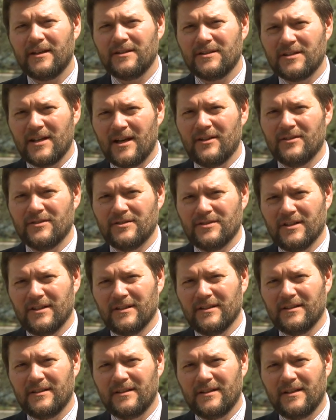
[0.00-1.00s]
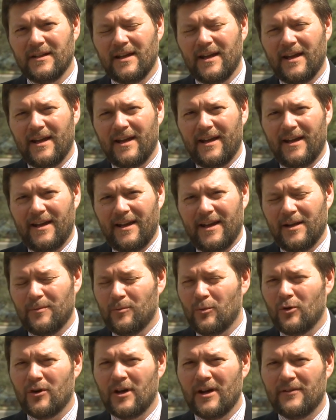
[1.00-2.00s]
and challenging.
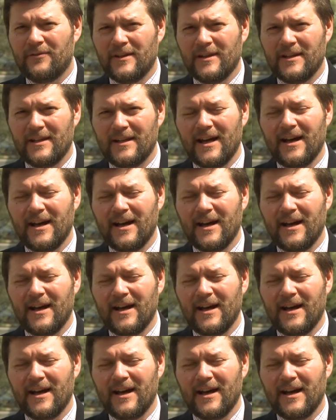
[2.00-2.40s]
And more often than